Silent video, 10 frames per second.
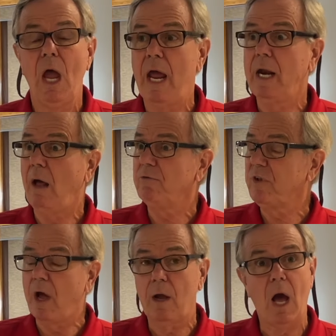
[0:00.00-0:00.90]
And I was
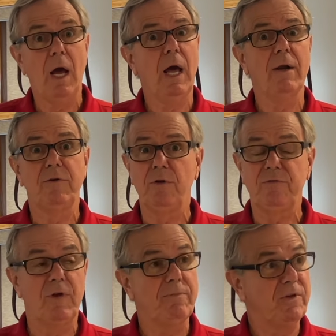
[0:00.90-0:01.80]
like, I gotta do
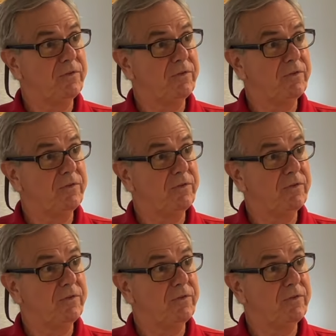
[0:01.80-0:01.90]
something.